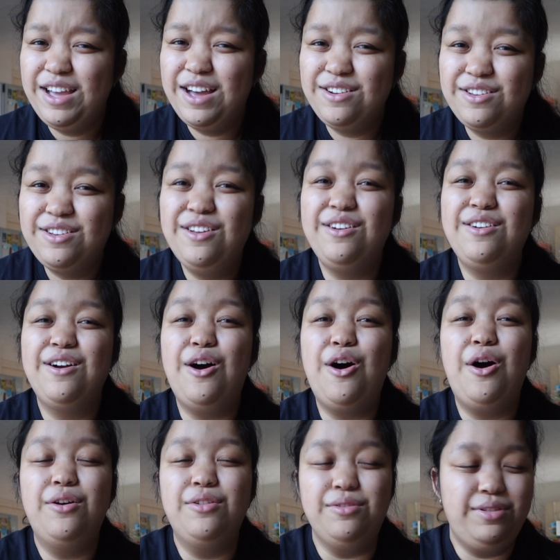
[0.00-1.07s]
how to cook,
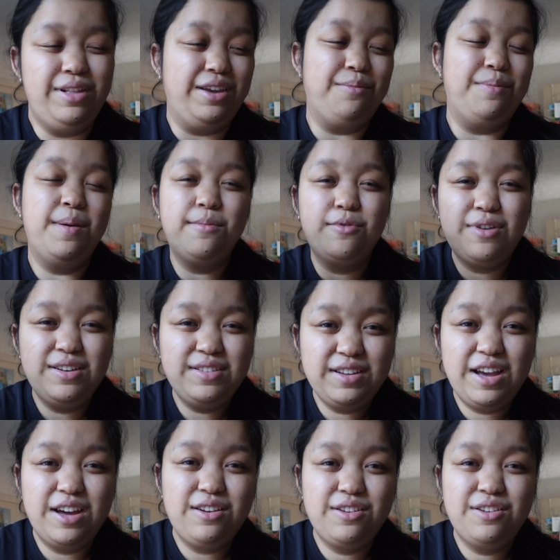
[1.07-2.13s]
like memorizing
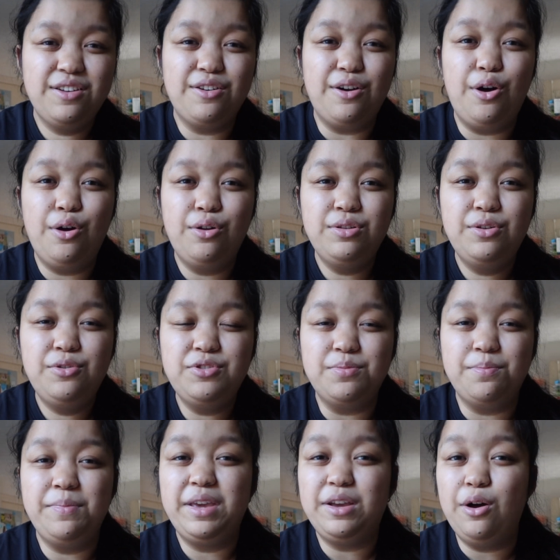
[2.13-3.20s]
how to cook
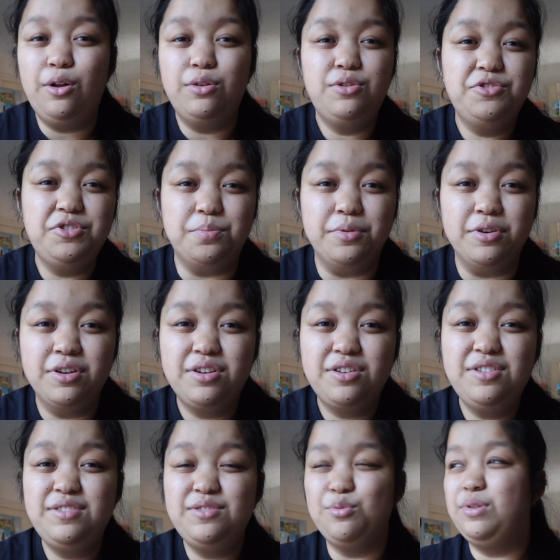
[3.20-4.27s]
make all those
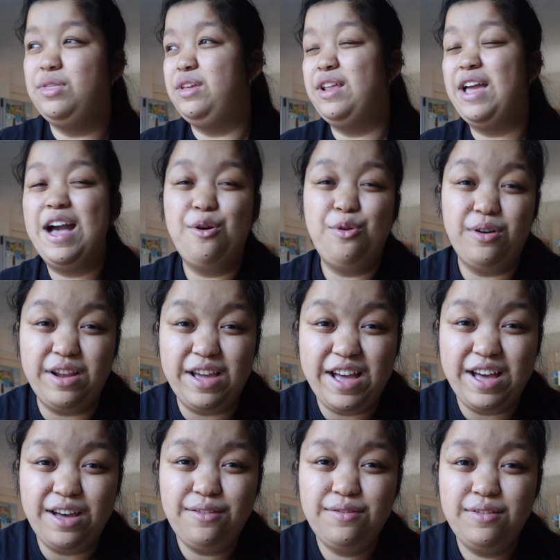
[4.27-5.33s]
burgers within 1.5
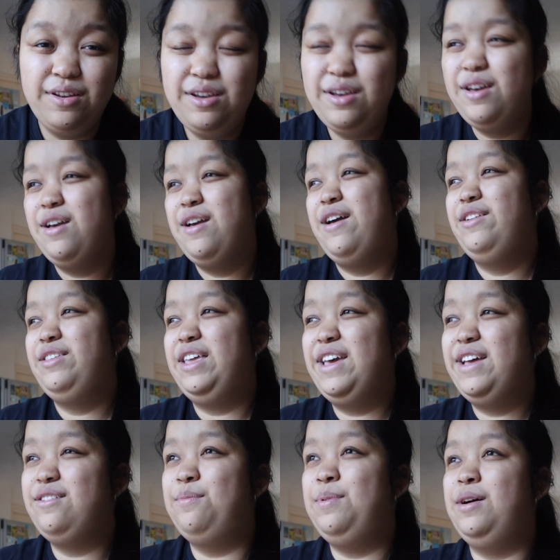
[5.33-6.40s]
hours. They
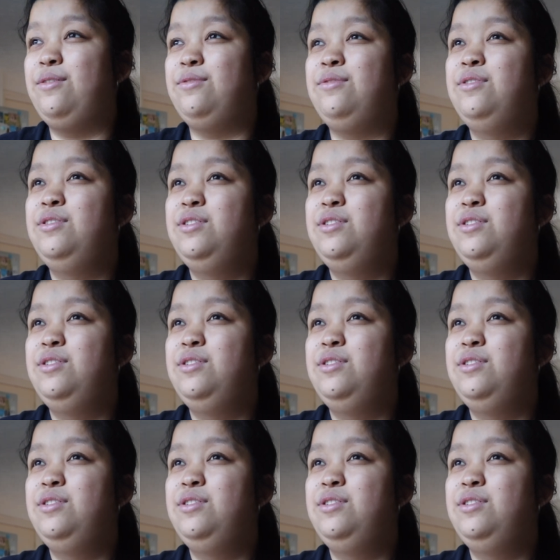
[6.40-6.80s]
had about,